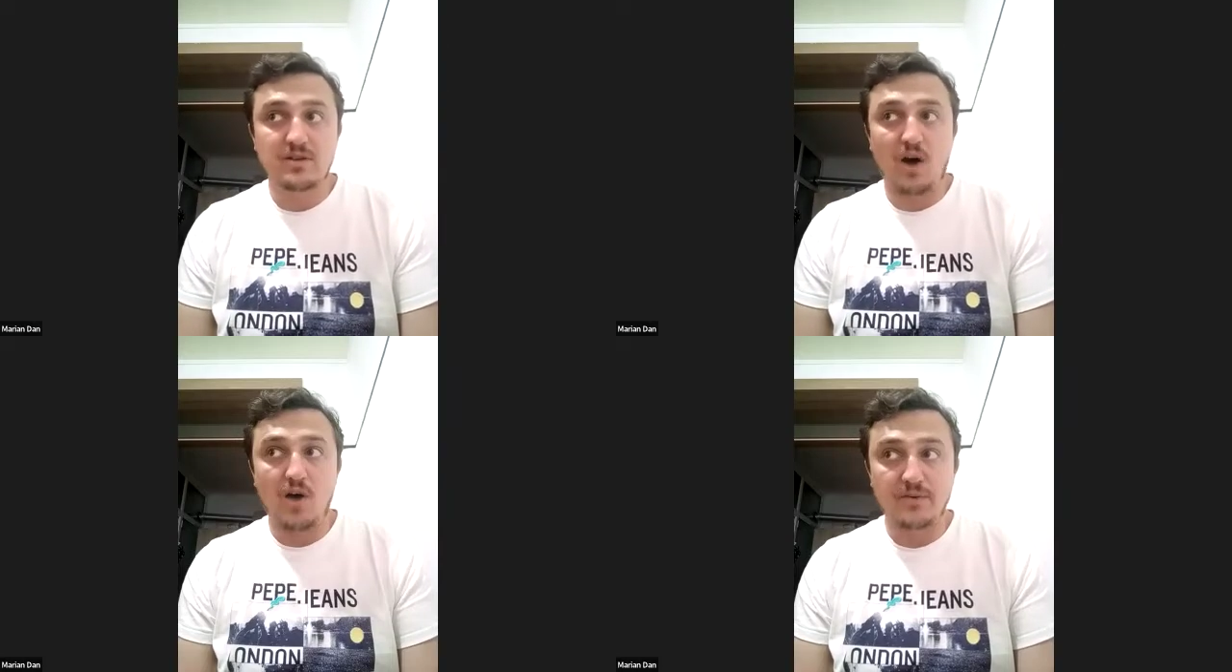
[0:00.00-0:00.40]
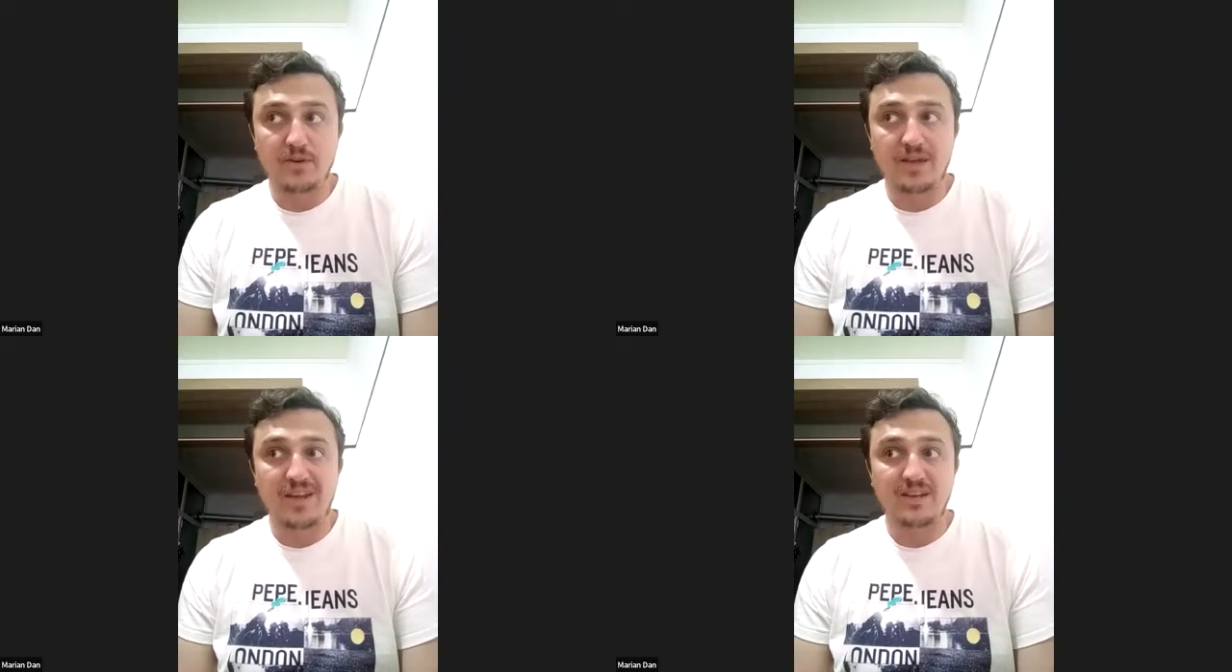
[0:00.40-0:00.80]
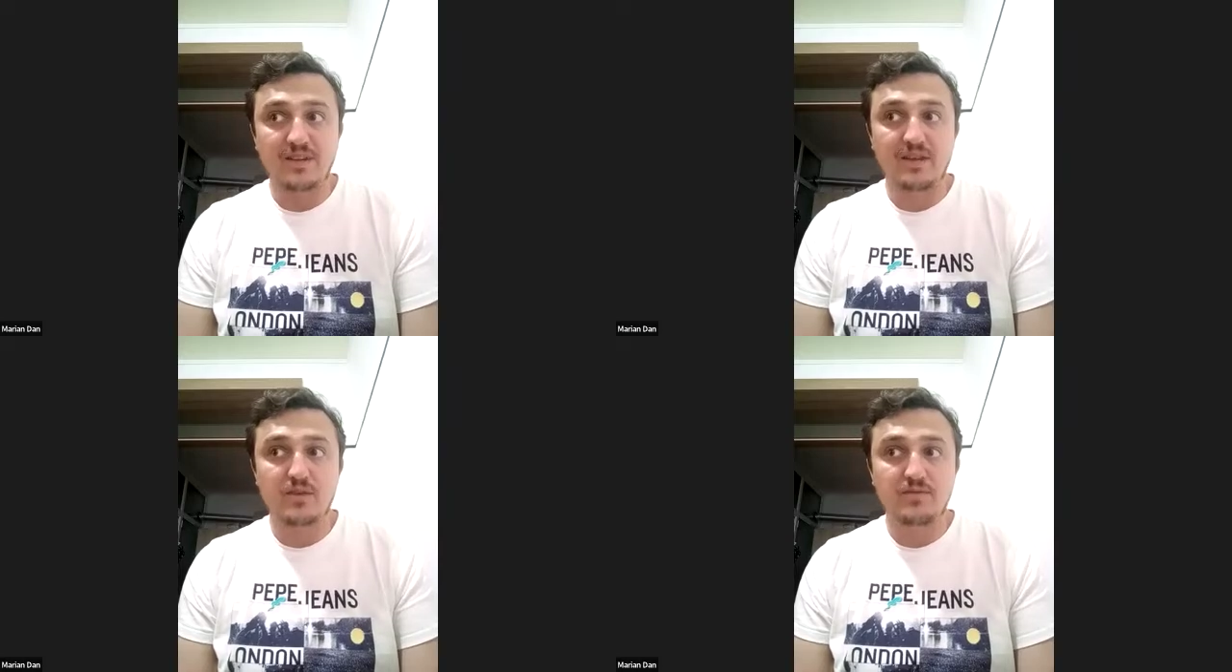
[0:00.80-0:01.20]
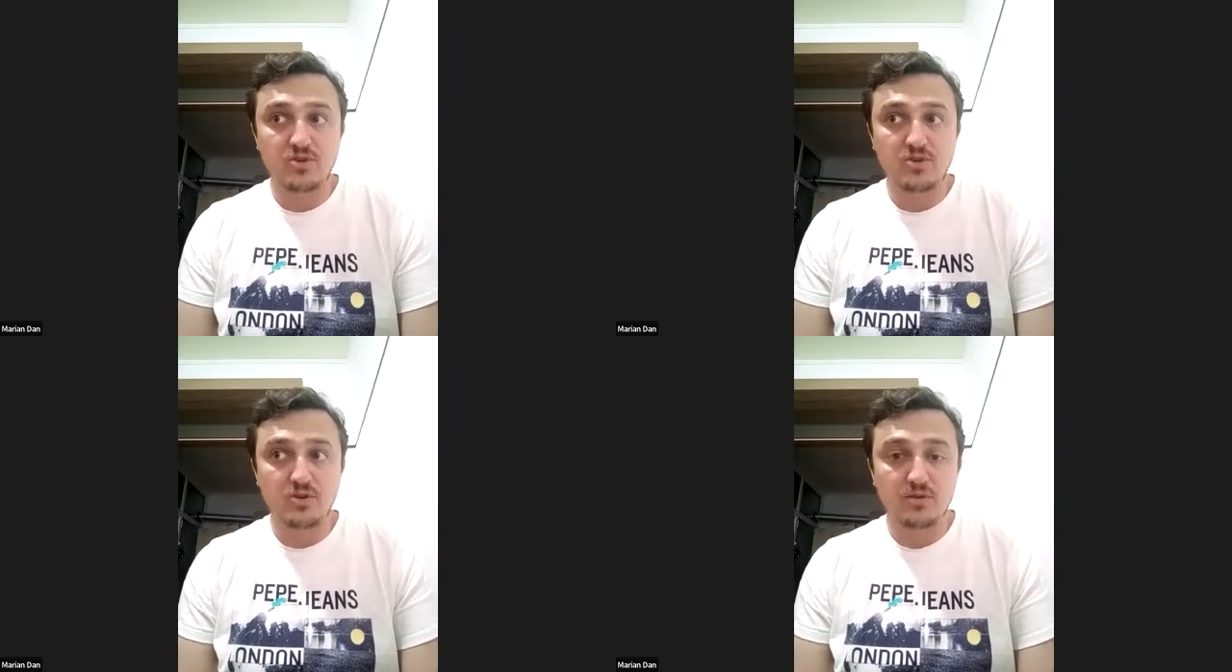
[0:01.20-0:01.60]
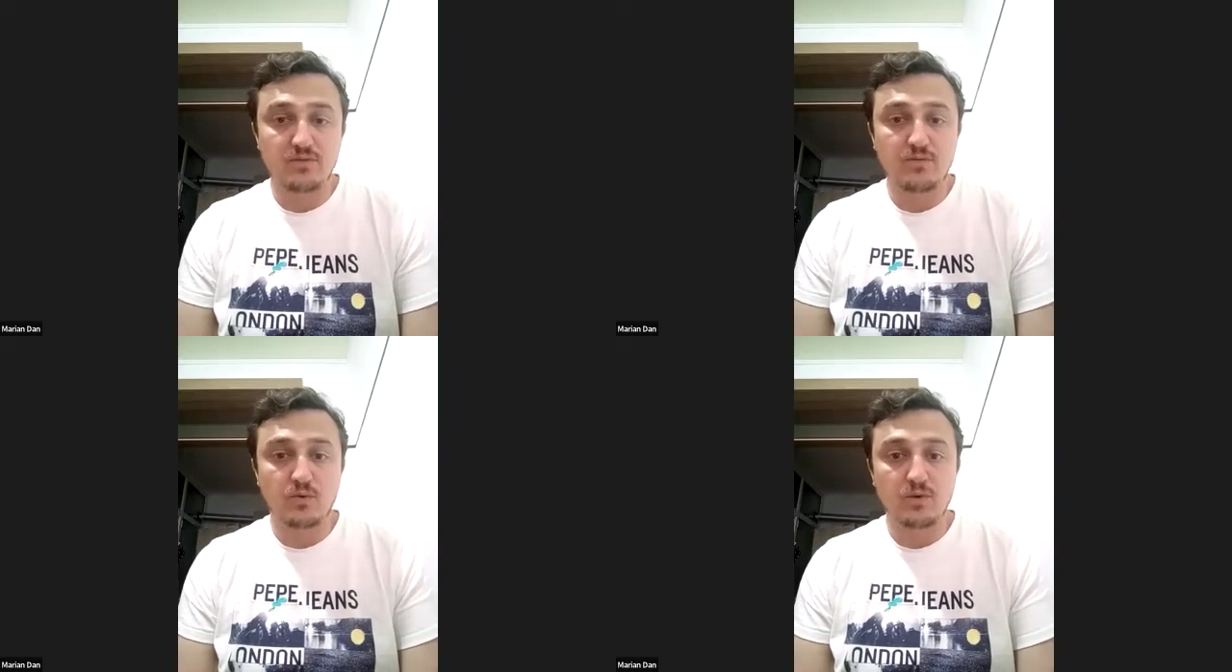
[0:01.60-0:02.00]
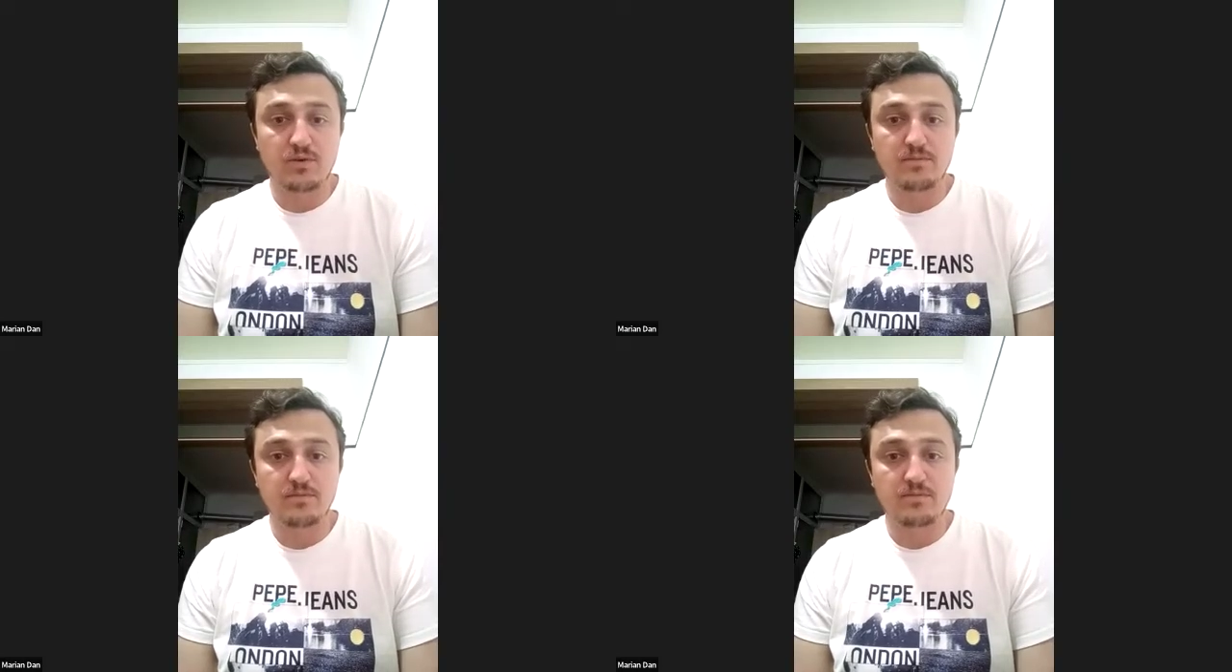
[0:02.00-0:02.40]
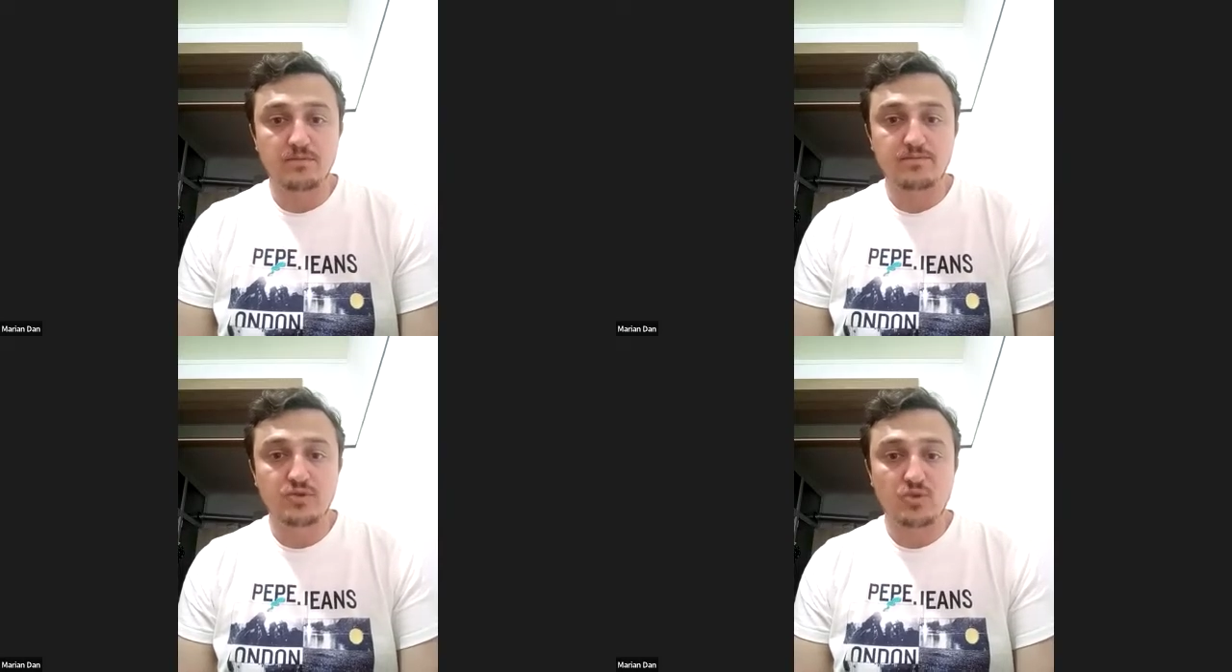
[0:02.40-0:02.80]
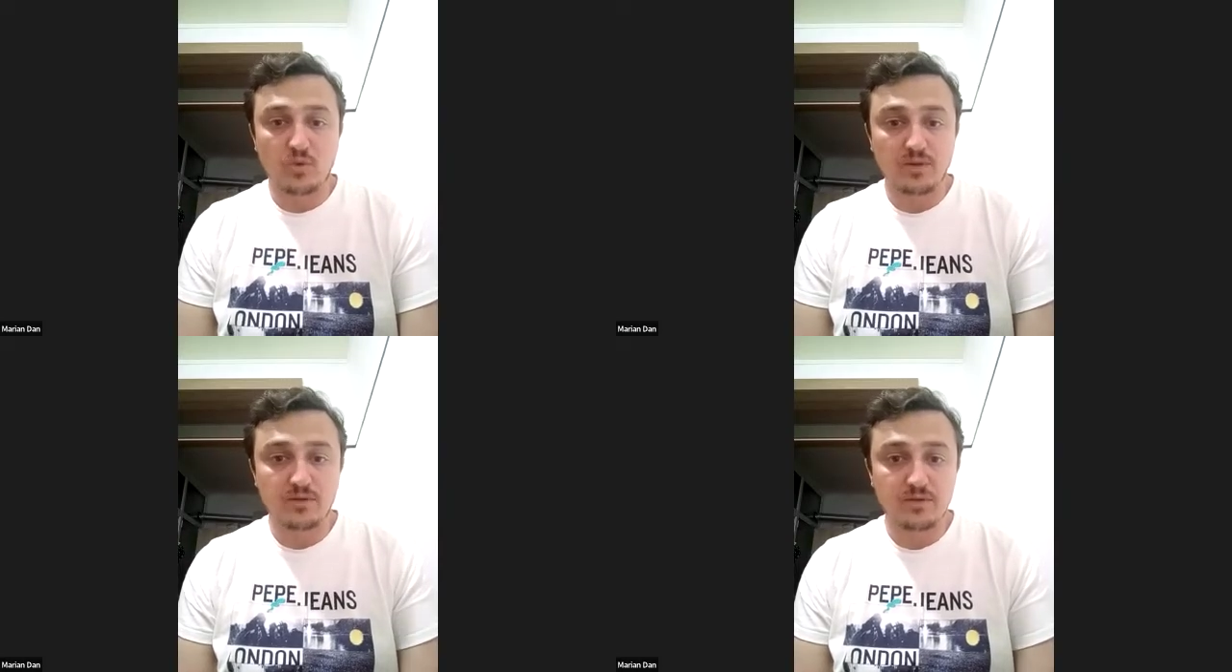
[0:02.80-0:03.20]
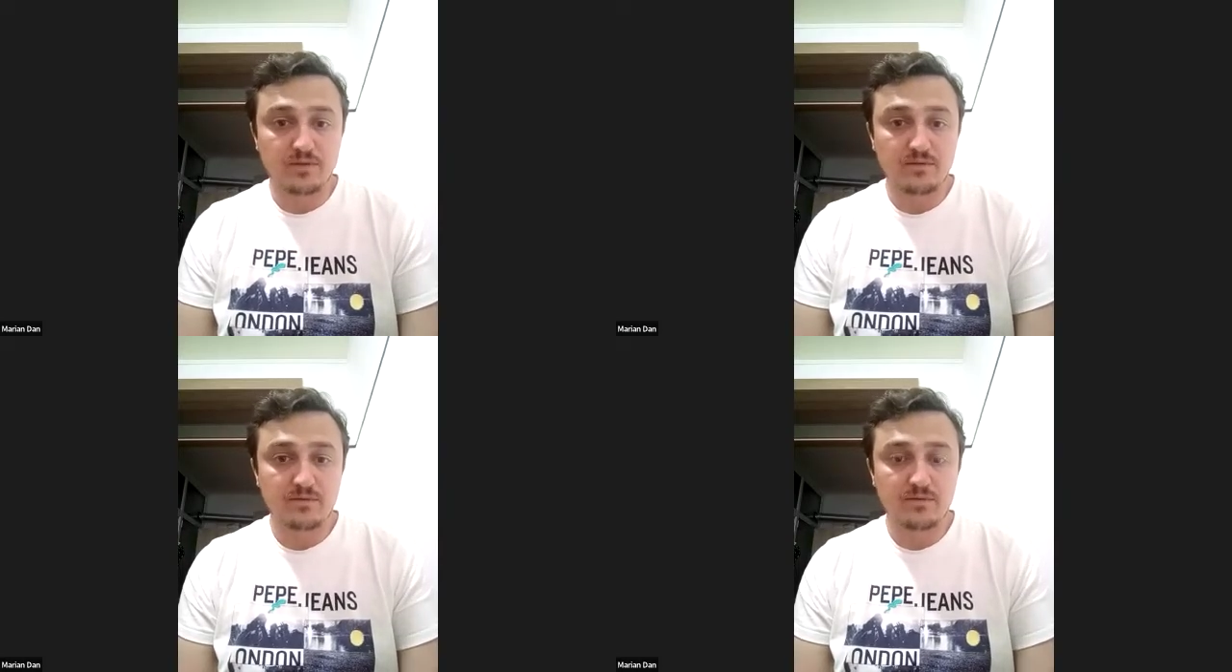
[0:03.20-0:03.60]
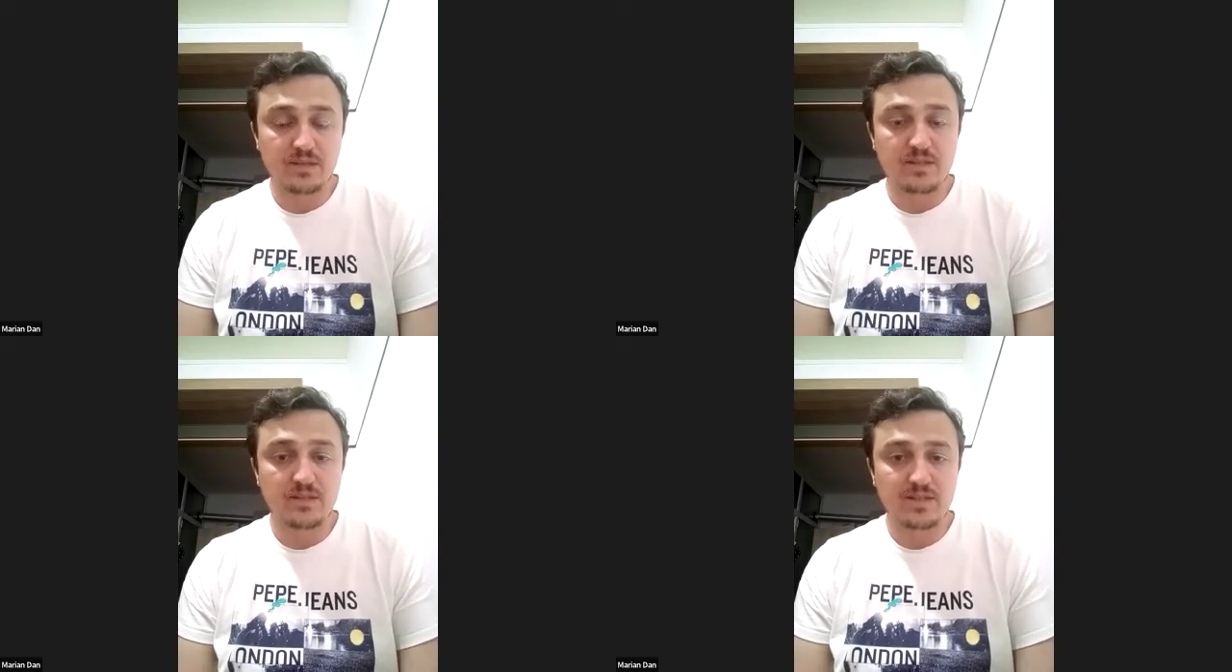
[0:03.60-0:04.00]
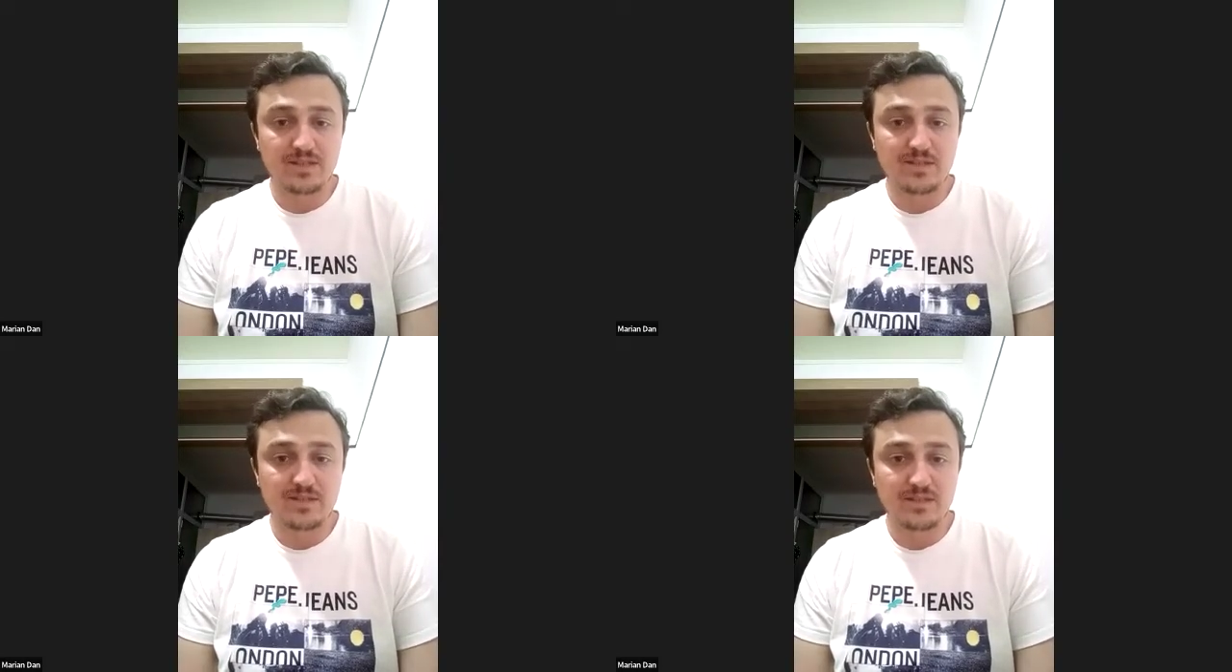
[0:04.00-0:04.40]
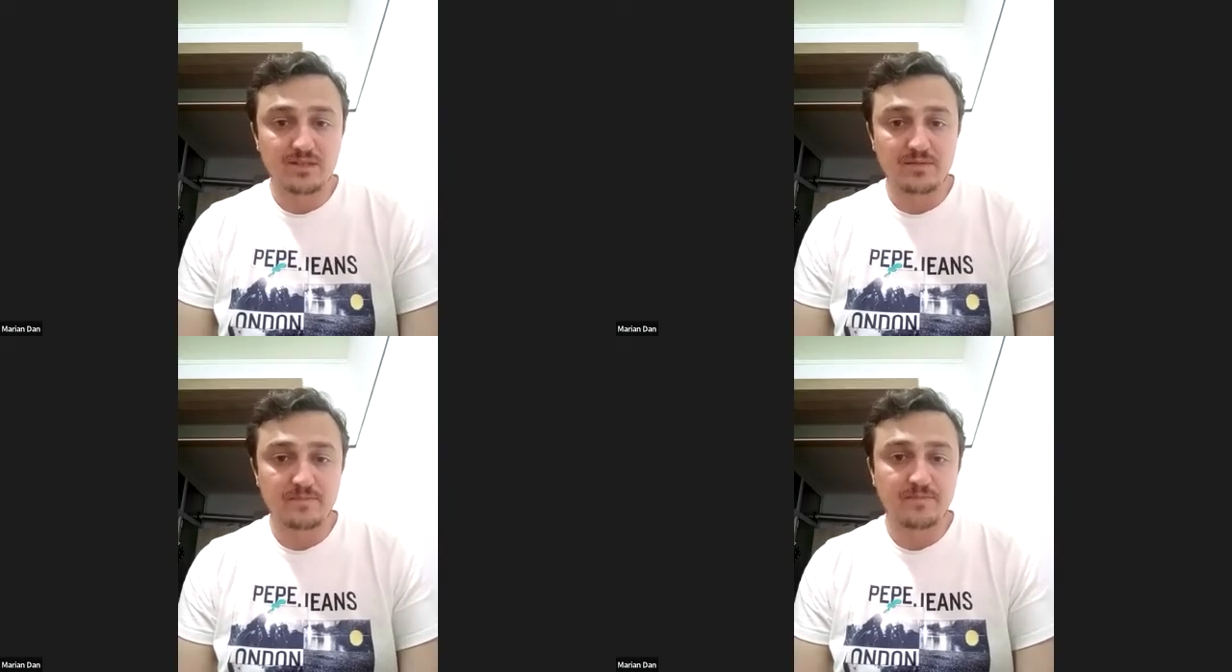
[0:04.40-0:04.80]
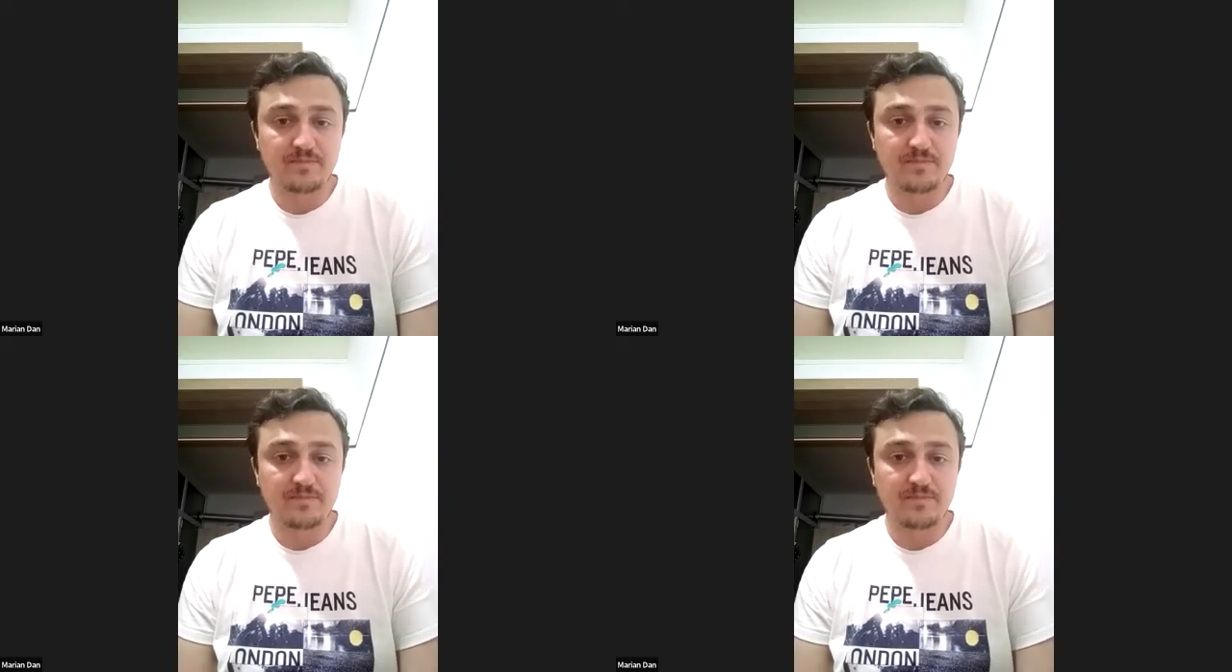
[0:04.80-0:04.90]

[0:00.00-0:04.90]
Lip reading: offered anything official for short distances.